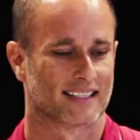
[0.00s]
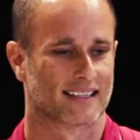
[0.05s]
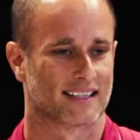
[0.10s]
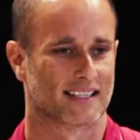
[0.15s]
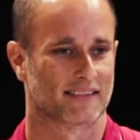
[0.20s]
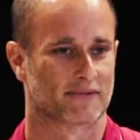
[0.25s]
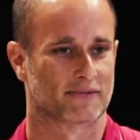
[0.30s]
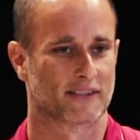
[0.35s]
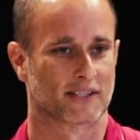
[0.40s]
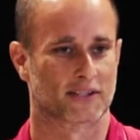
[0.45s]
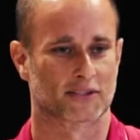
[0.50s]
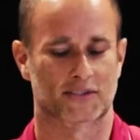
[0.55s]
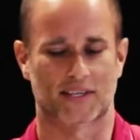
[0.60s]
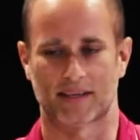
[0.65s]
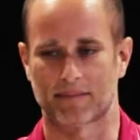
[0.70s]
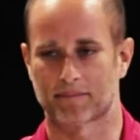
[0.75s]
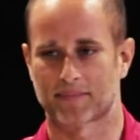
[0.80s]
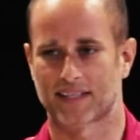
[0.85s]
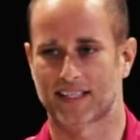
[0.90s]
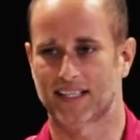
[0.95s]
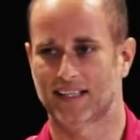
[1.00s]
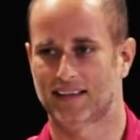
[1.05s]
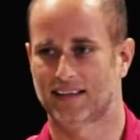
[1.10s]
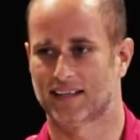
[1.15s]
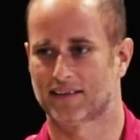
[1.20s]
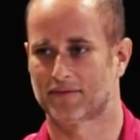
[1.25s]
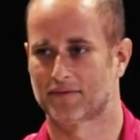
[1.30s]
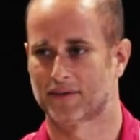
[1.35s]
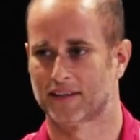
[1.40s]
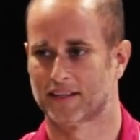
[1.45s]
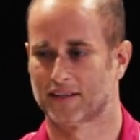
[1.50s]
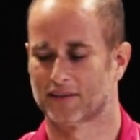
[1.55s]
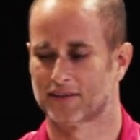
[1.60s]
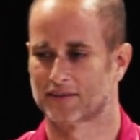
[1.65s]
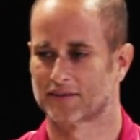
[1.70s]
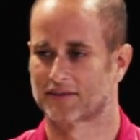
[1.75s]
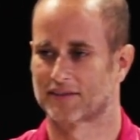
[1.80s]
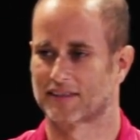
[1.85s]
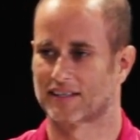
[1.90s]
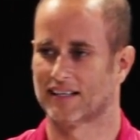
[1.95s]
that feels empty, that
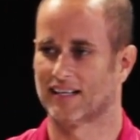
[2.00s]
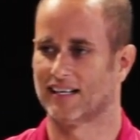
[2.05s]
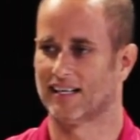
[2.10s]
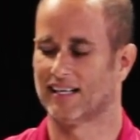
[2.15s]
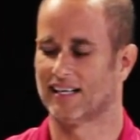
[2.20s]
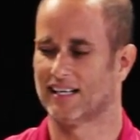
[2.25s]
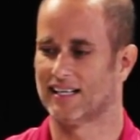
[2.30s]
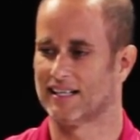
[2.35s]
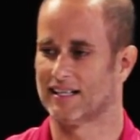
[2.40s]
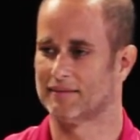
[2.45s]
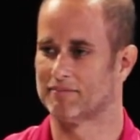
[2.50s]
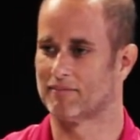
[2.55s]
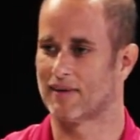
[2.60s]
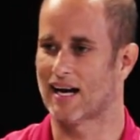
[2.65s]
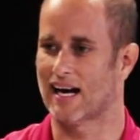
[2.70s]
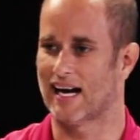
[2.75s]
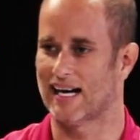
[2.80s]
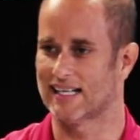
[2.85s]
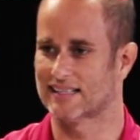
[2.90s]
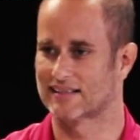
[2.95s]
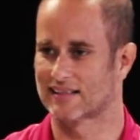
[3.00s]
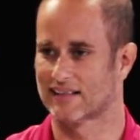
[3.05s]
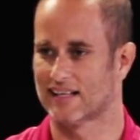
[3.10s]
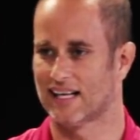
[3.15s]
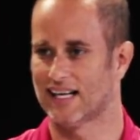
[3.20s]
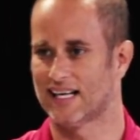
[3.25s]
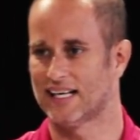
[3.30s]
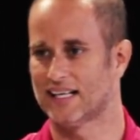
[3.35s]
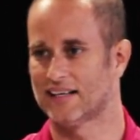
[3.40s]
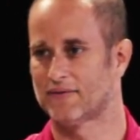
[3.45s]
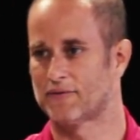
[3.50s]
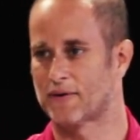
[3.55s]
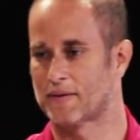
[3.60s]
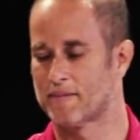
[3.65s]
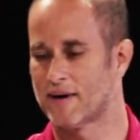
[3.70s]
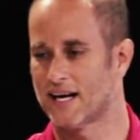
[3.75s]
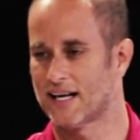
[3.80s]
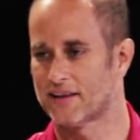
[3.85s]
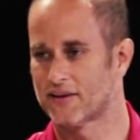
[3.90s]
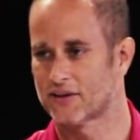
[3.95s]
feels isolated
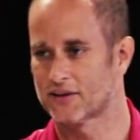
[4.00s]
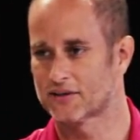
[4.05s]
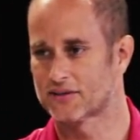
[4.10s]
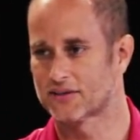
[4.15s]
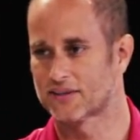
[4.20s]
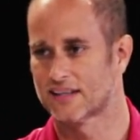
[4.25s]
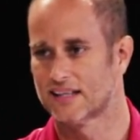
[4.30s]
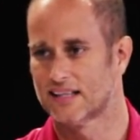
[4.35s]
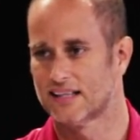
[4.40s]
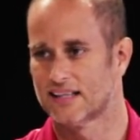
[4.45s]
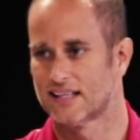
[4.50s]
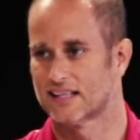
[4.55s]
from others.